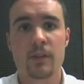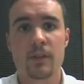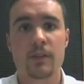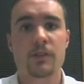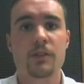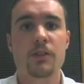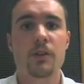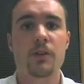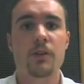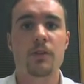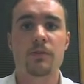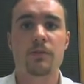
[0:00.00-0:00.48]

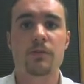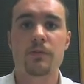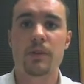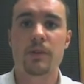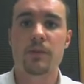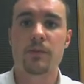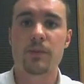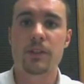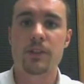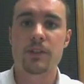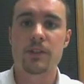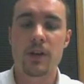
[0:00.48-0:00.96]
So,
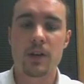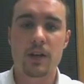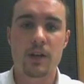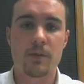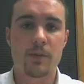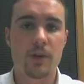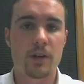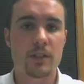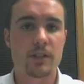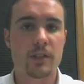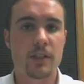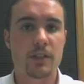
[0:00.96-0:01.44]
when we talk
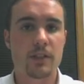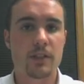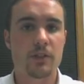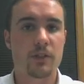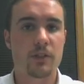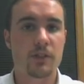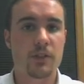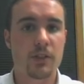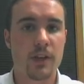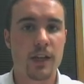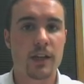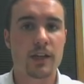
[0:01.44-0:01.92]
about
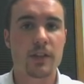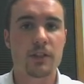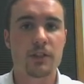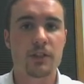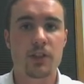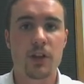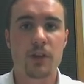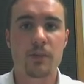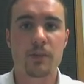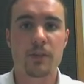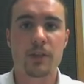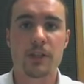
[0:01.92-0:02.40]
digital signage
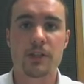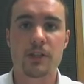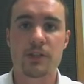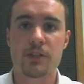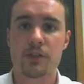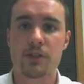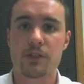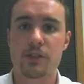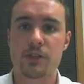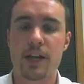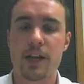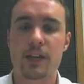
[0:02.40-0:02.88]
companies,
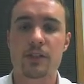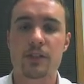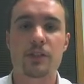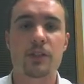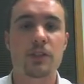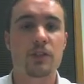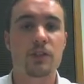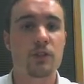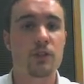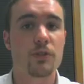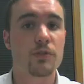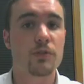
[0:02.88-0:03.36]
there's
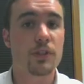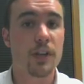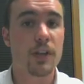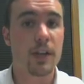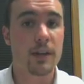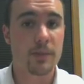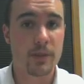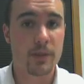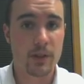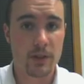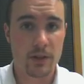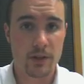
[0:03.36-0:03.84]
actually 2
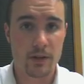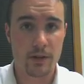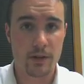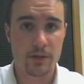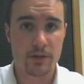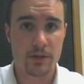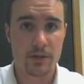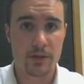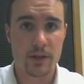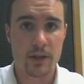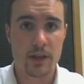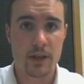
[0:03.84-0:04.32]
types of
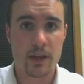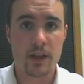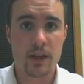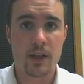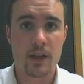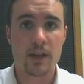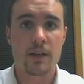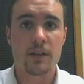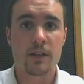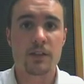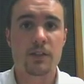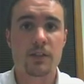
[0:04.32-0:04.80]
those.
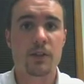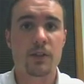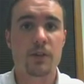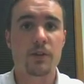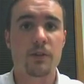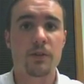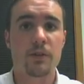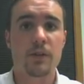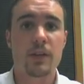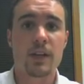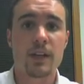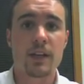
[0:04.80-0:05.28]

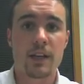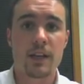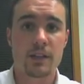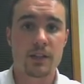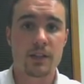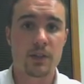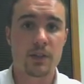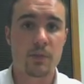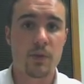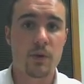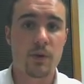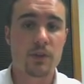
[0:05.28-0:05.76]
So,
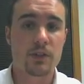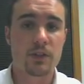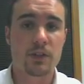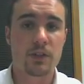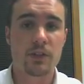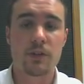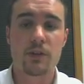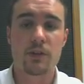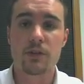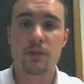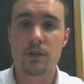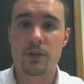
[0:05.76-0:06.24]
it's important to
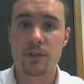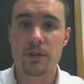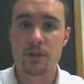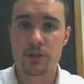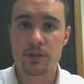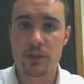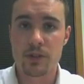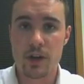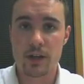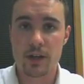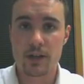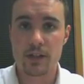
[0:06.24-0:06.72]
know who you're
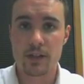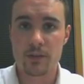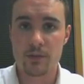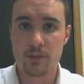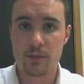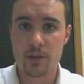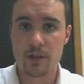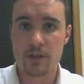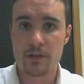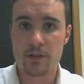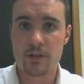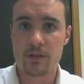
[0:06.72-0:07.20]
talking
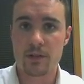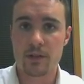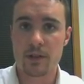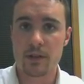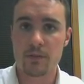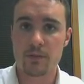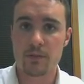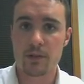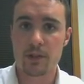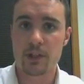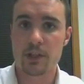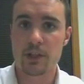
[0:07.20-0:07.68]
with
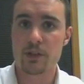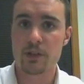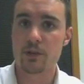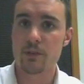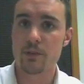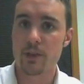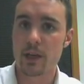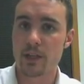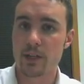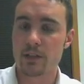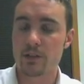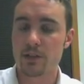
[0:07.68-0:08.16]
when you're
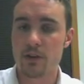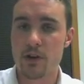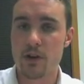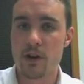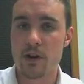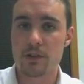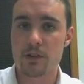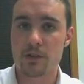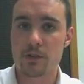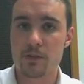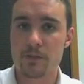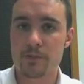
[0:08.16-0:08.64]
making your
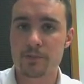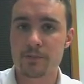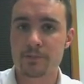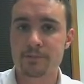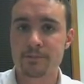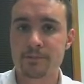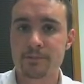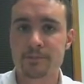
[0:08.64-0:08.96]
calls.